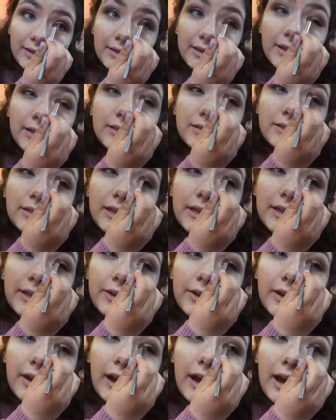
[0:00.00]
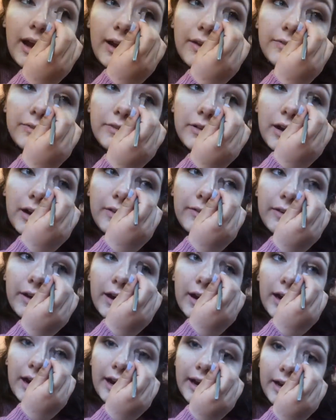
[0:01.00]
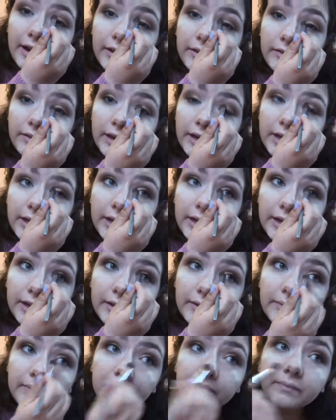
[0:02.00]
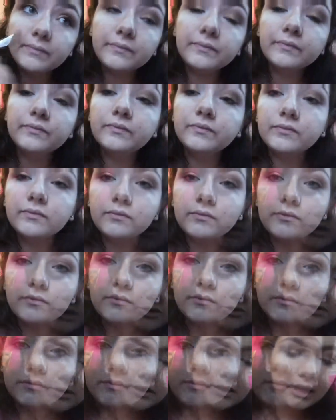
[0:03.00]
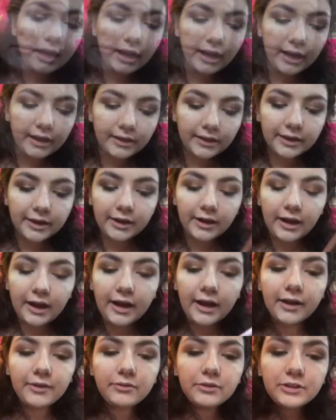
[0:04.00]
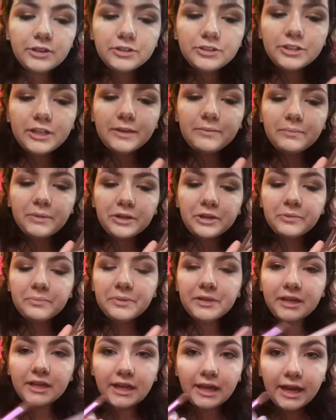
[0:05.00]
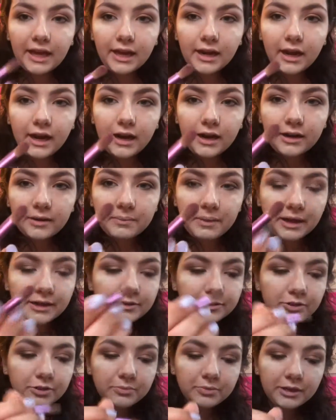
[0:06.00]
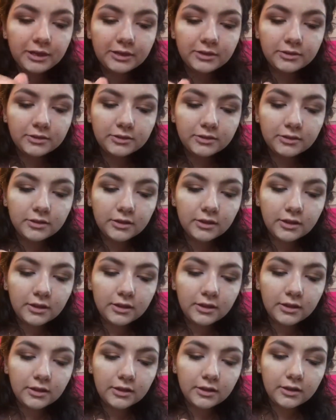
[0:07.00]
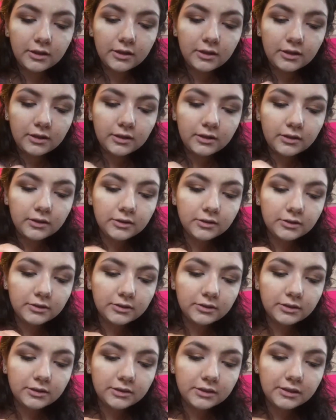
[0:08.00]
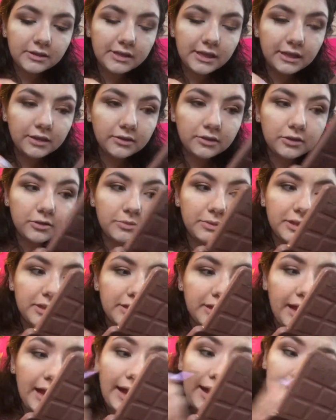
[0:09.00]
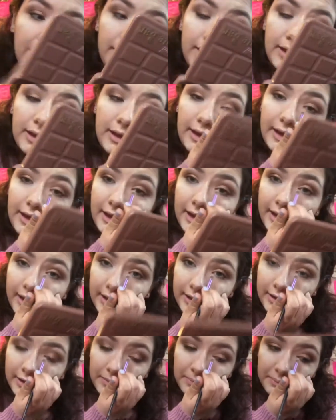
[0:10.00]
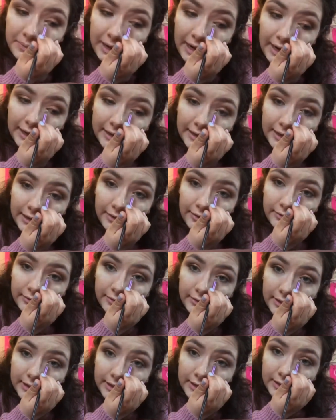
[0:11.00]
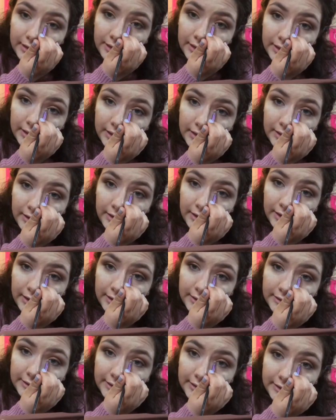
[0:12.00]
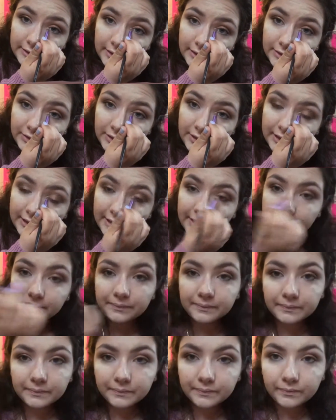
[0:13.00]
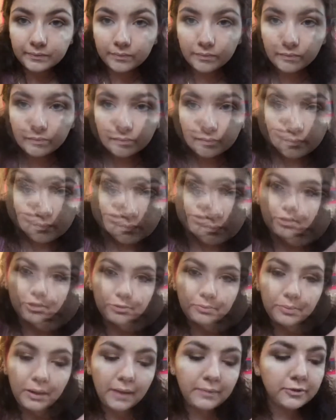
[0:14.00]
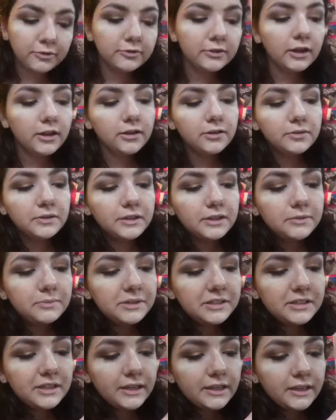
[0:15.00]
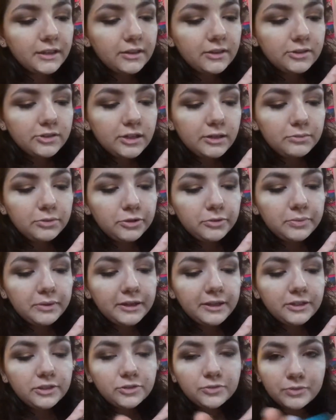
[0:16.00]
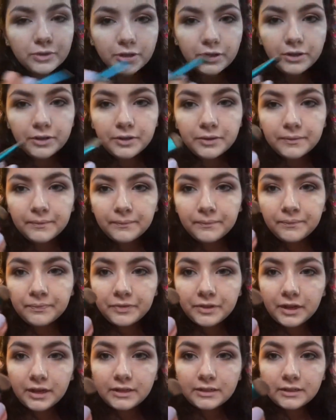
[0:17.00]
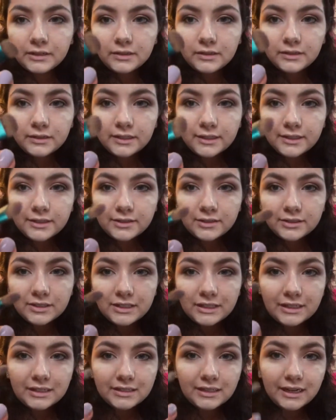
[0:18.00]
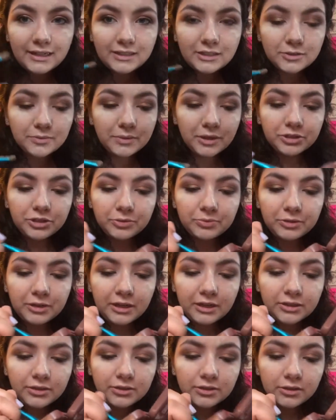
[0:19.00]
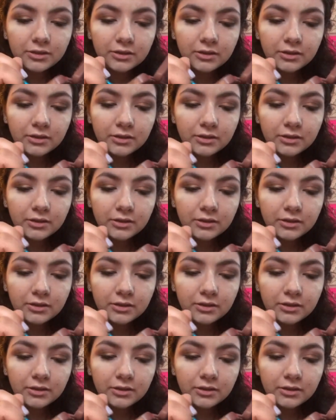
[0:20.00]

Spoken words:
this inner half of our eye right here. So next we're gonna highlight our eye with the shade Butter Pecan on a pencil brush. So we're just gonna take a little bit of that and pack it right in our tear duct right here. So next for a little pop of color, we're gonna be taking the shade Blueberry Swirl on a little teeny tiny smudger brush.